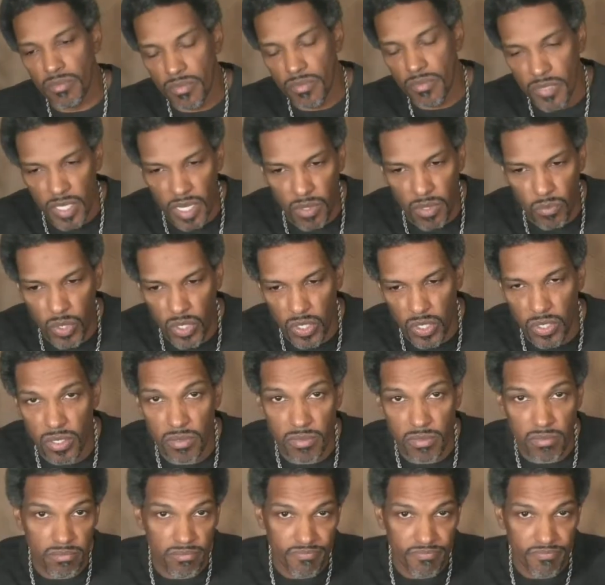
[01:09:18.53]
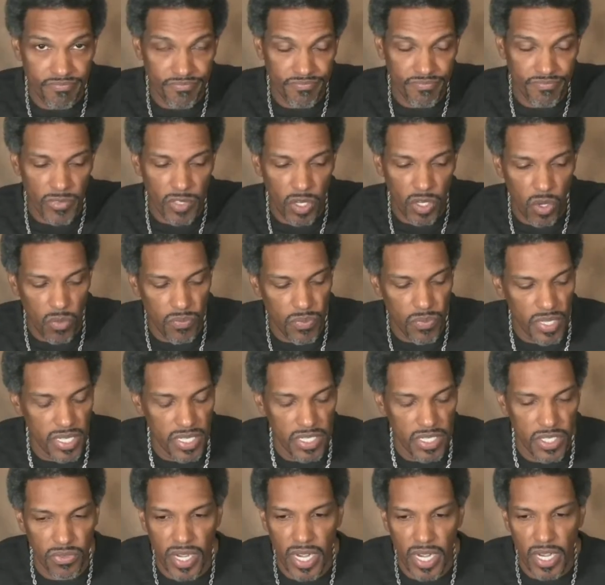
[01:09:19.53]
And we'll hopefully
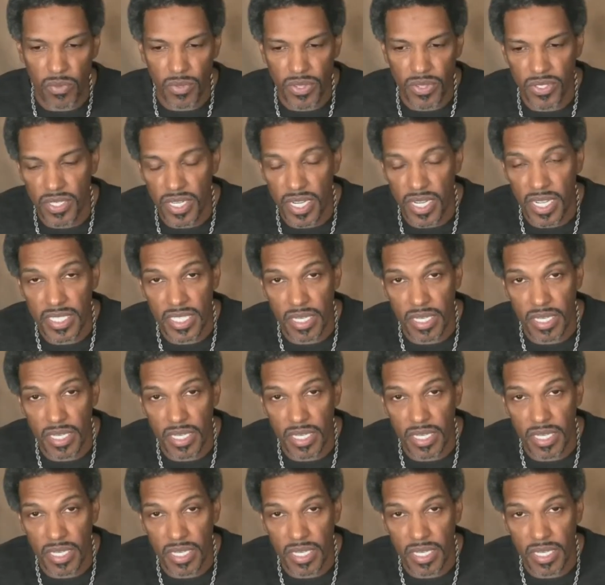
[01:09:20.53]
interact with you guys.